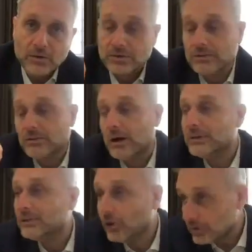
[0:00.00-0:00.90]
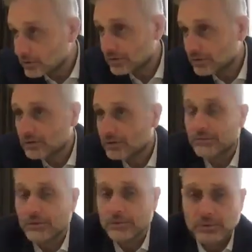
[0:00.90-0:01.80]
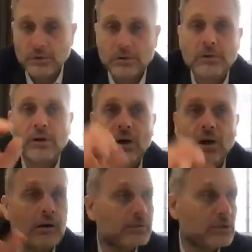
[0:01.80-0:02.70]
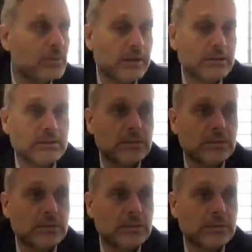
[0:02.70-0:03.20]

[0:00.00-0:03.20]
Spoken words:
or to Amidot, the plural of Shabbat.